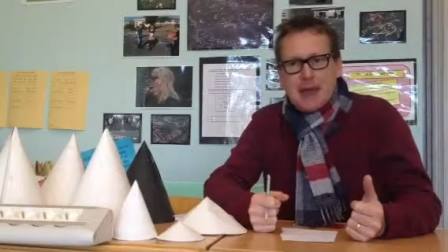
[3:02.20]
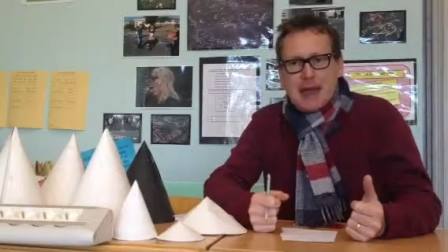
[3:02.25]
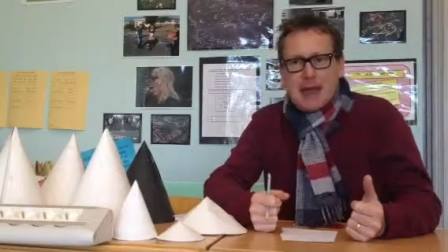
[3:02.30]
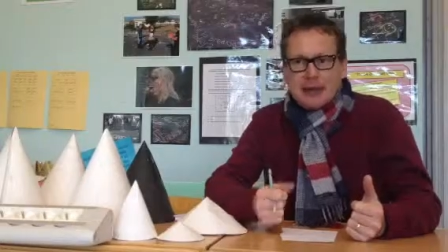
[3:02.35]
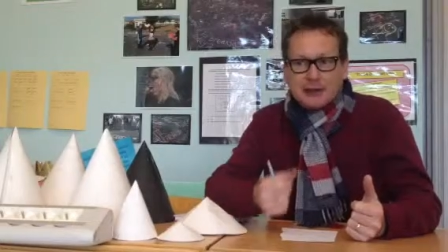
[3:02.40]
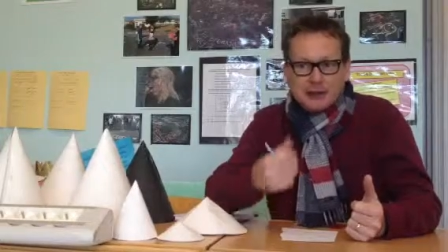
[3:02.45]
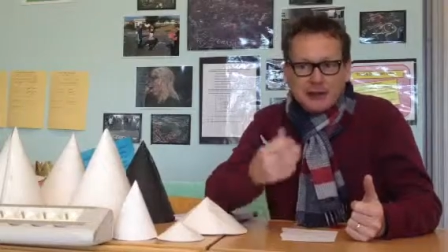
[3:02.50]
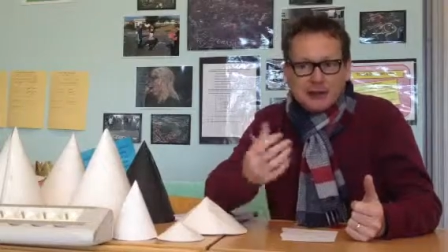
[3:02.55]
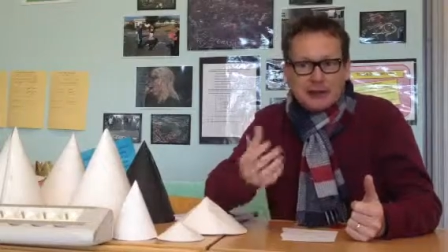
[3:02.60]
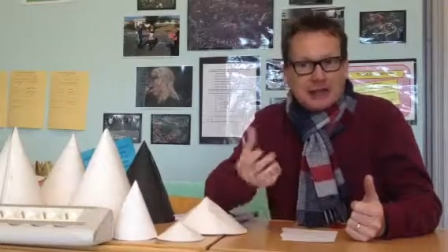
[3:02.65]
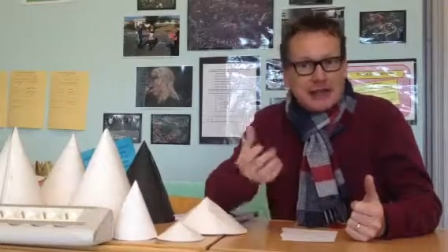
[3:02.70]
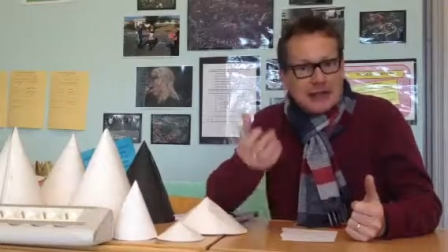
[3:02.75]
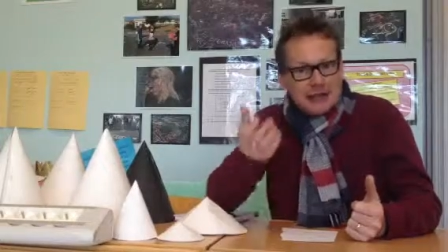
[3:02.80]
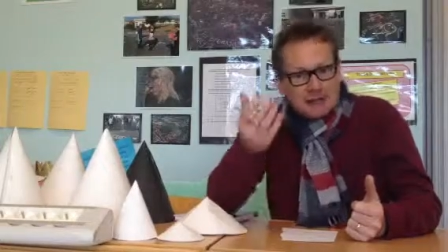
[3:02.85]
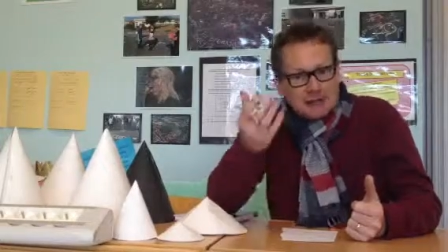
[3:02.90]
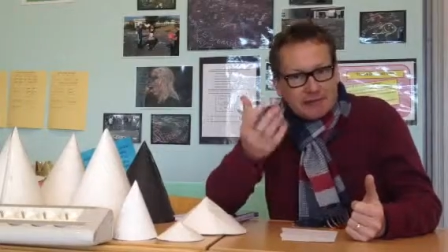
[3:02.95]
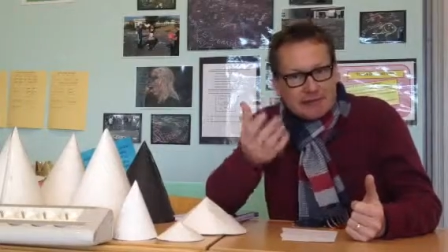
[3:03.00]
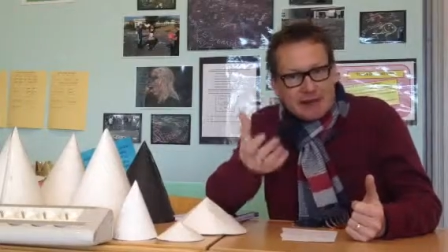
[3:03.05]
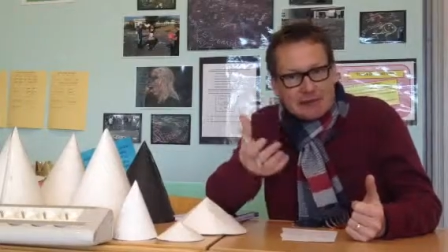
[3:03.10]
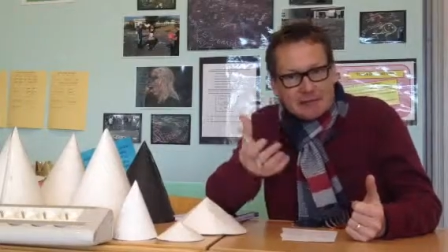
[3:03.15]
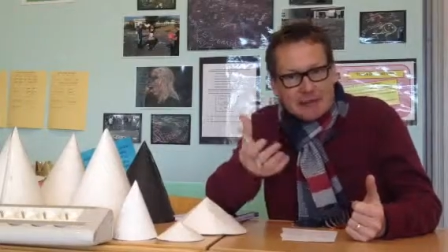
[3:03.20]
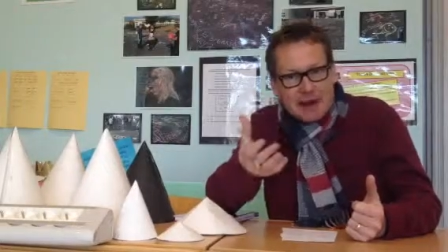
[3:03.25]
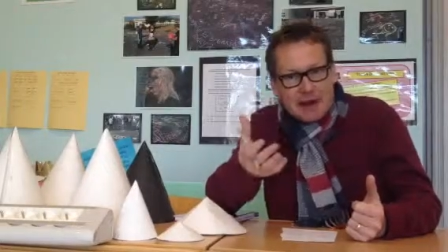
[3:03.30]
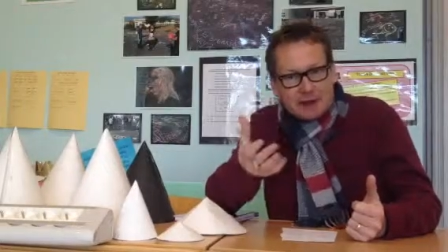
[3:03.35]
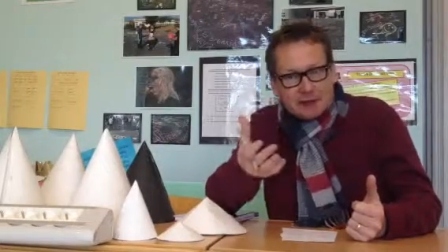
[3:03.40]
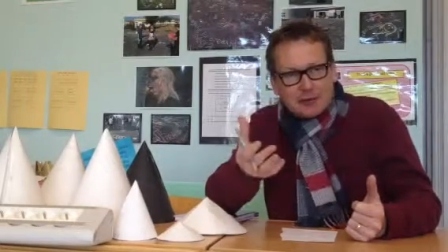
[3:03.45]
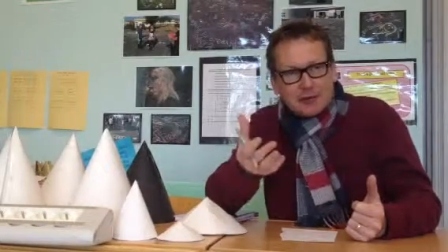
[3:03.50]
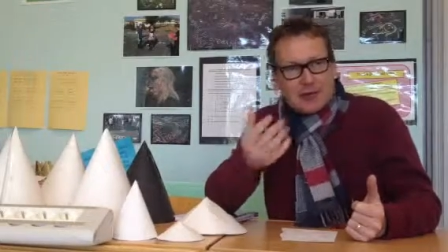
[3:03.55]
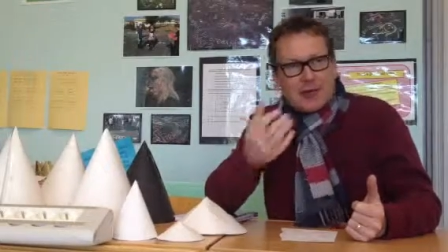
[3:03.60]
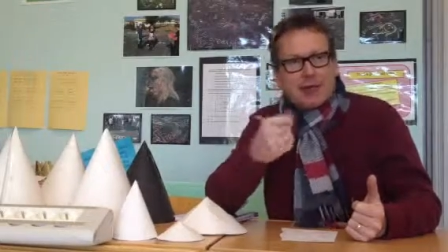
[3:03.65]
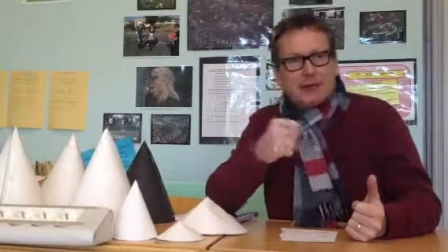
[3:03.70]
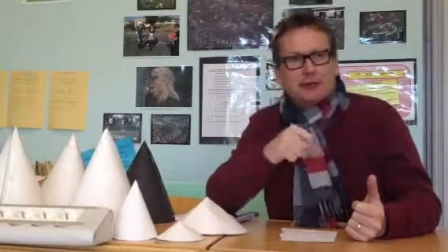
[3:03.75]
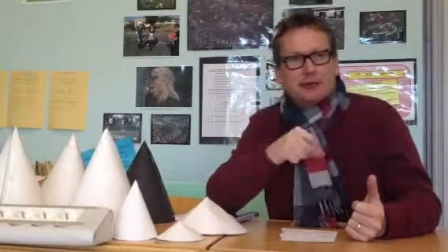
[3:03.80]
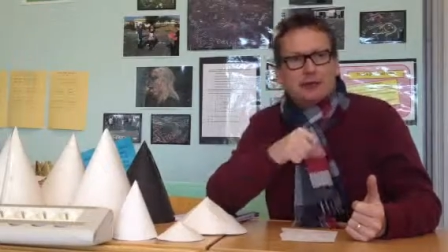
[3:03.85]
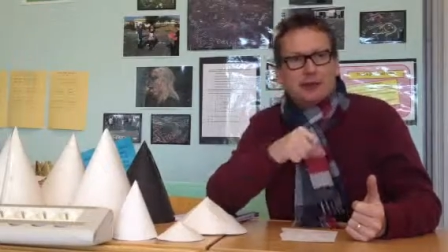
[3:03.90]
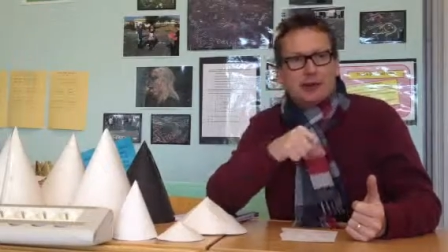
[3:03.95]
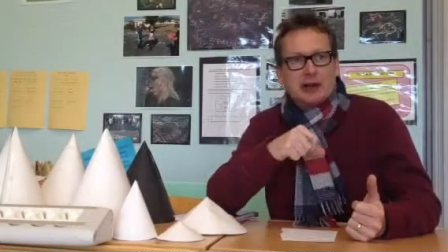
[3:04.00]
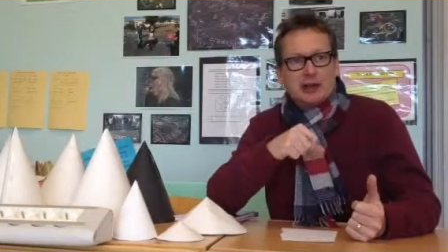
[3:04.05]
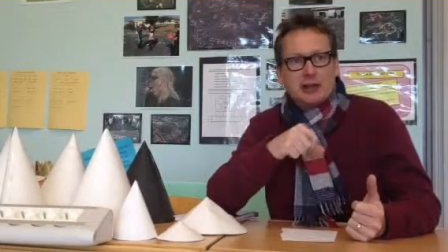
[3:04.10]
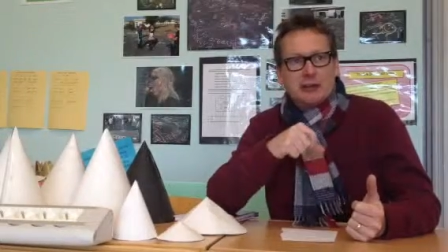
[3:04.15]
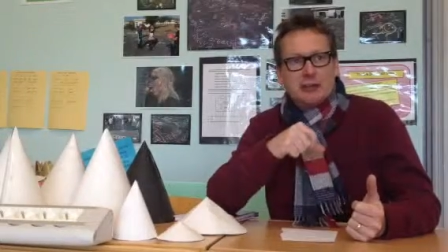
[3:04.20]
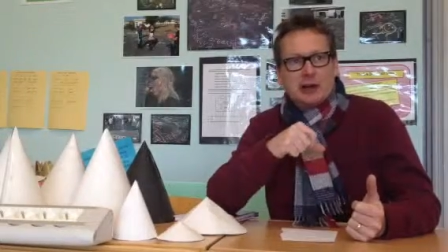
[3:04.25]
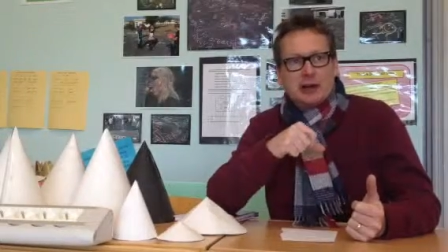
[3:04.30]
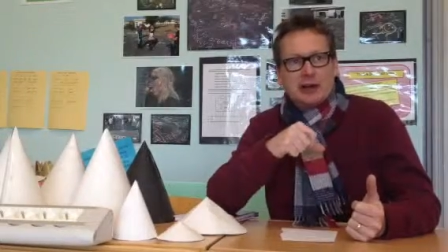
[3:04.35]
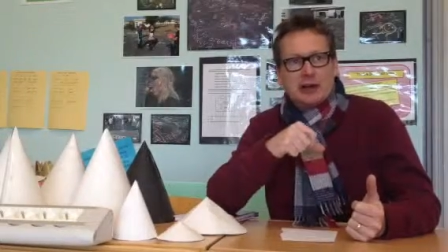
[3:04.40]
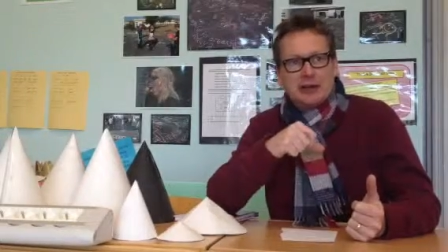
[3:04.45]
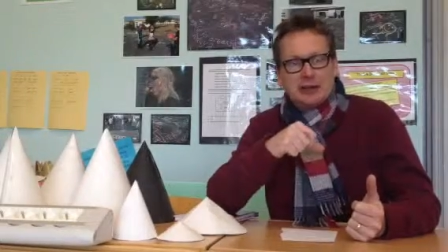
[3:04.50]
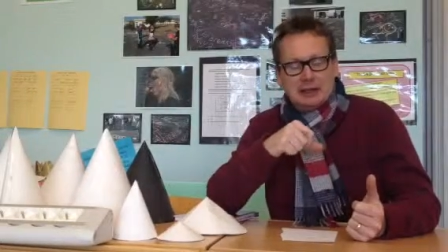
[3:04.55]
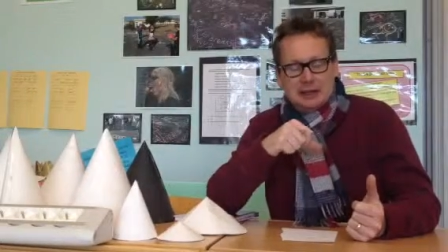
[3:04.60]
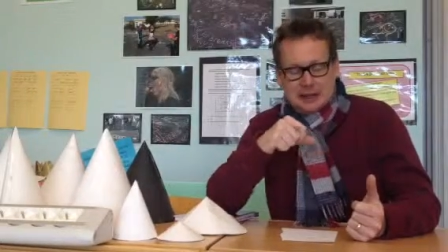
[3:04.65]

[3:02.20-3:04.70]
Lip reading: And you're going to get your feedback from that straight away.